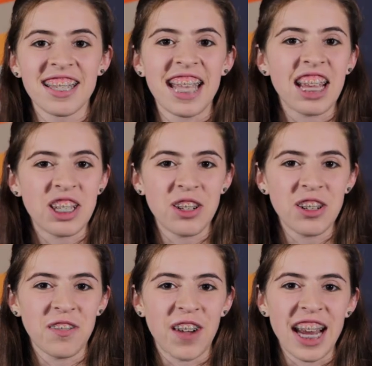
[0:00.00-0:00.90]
Stay
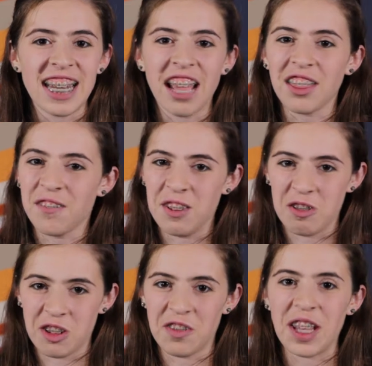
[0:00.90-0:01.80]
tuned to find out the
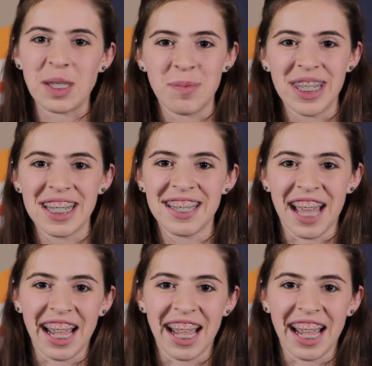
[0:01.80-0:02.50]
future advancements in